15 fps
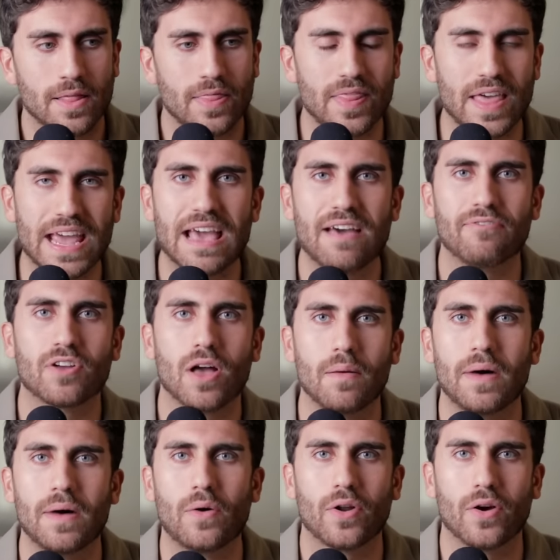they have
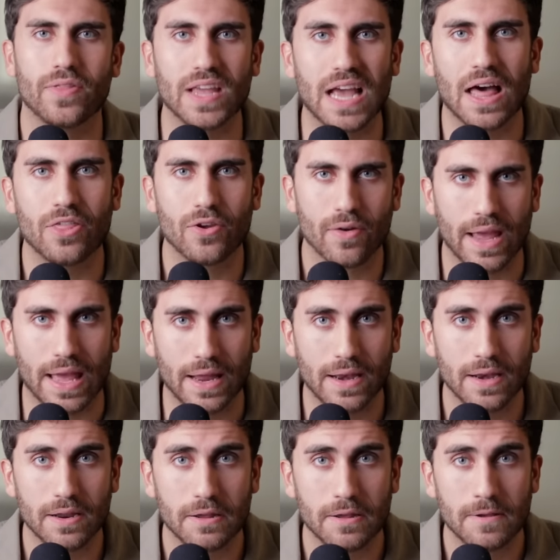come out on the other
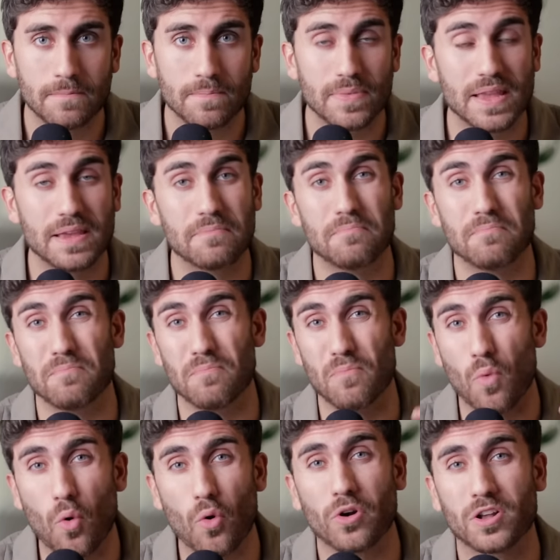end
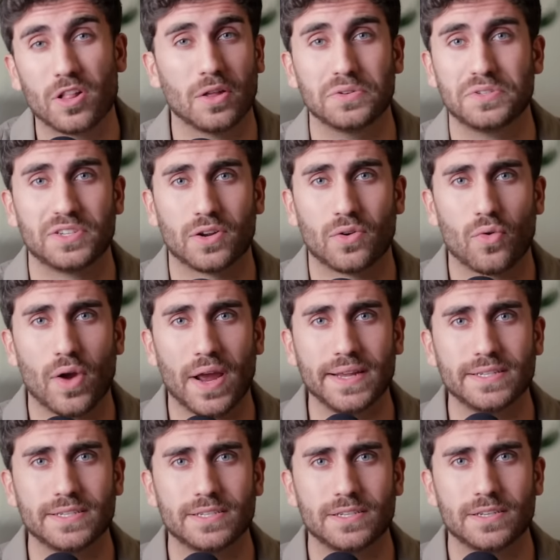more close to
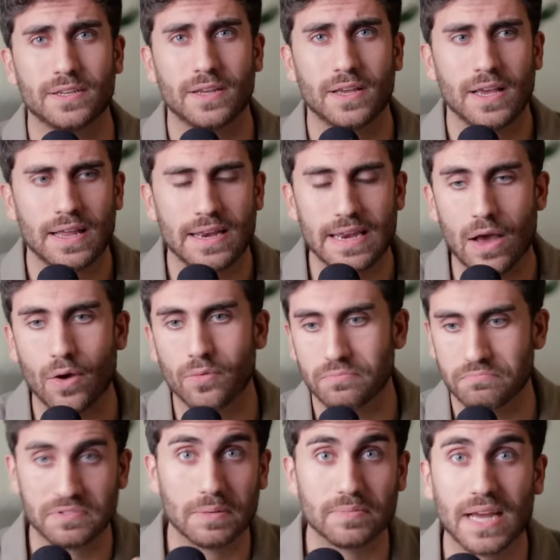Christ. Now,
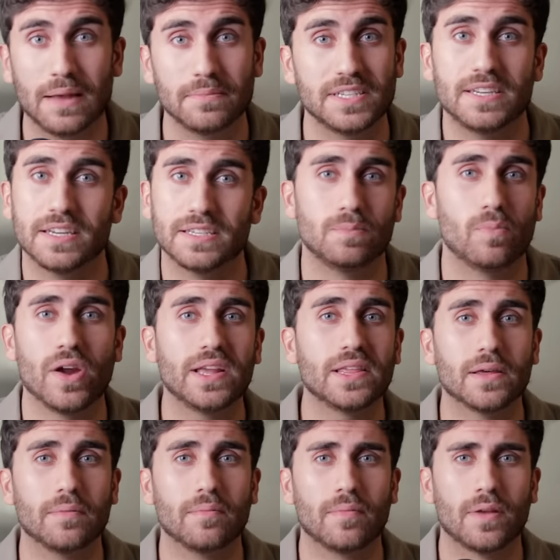sometimes it does break
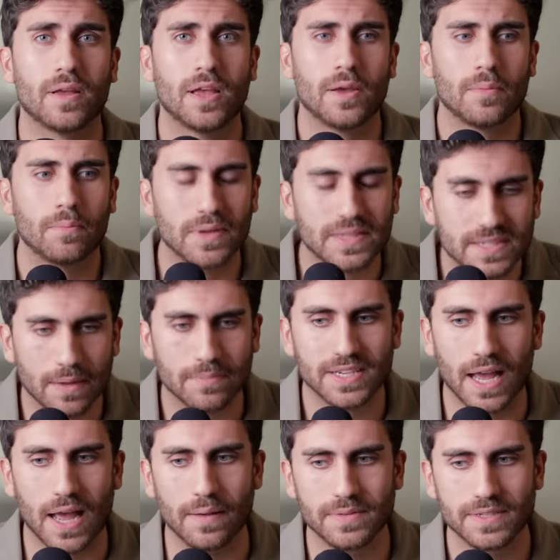them, but
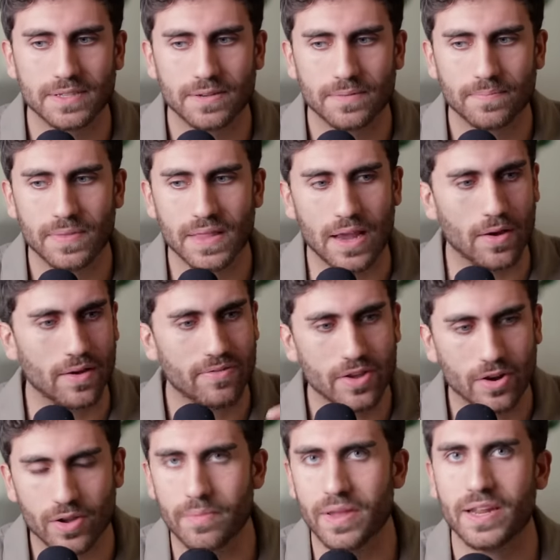sometimes, now, if
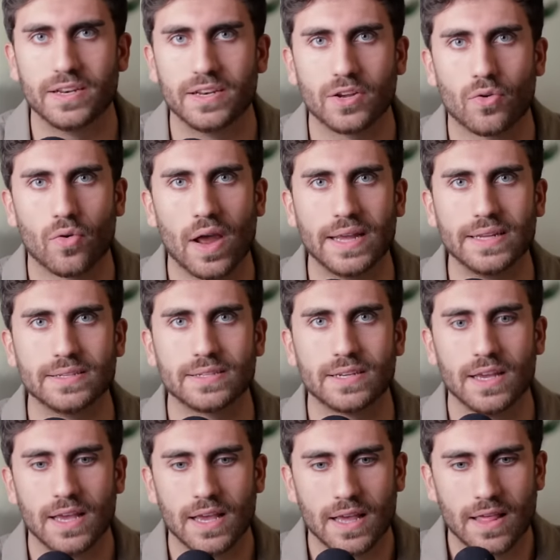they're committed to Christ,
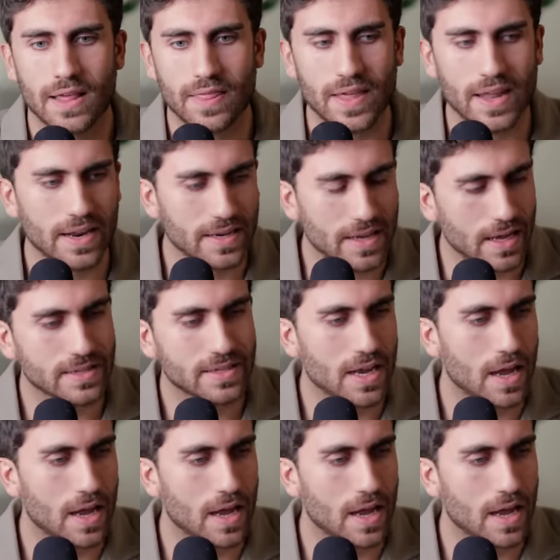then it does